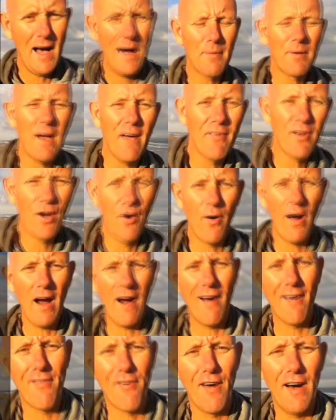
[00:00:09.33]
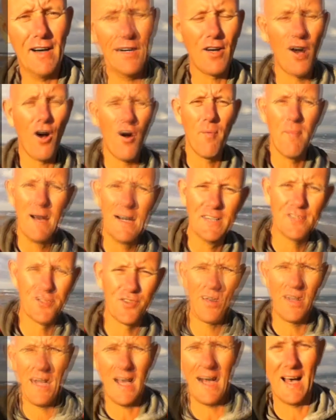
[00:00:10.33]
I'm Kevin O'Hara for Alcohol
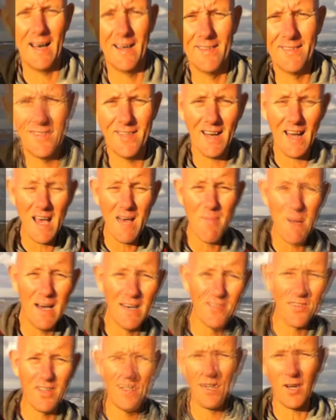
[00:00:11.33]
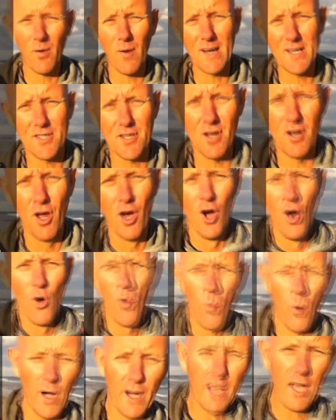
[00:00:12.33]
Mastery, and today I'm asking the question,
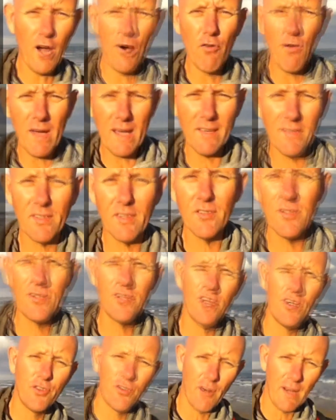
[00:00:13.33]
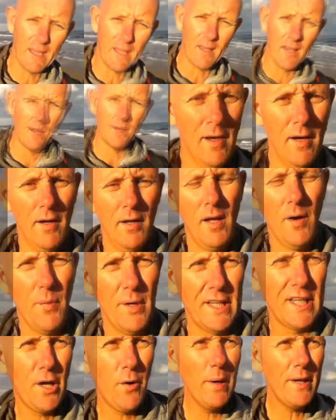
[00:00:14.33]
what are your reasons to drink? And
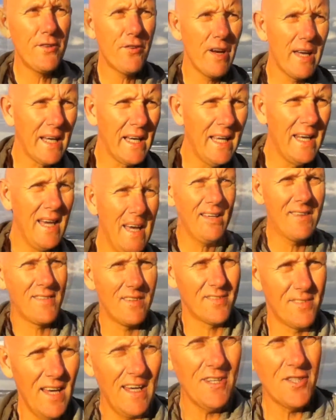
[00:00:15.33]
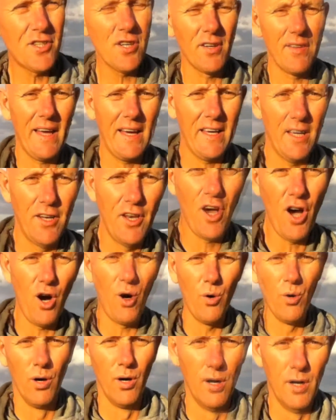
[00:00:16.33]
when you quit drinking, it's essential that you
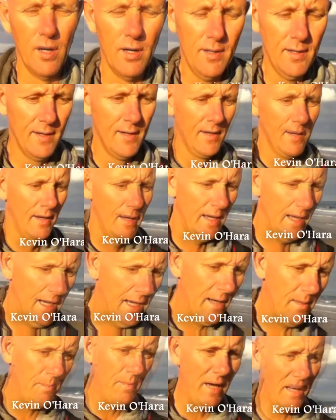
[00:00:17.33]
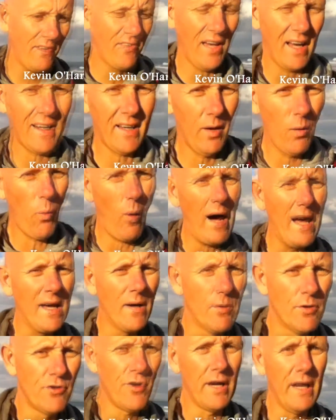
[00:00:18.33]
know exactly why
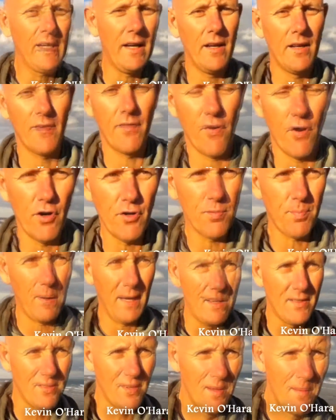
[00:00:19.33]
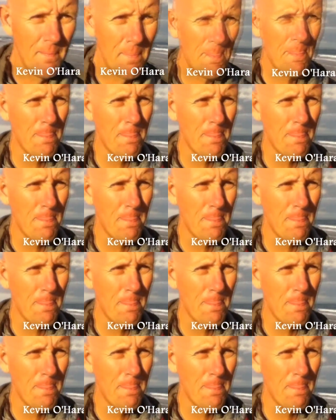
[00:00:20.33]
you were drinking in the first place.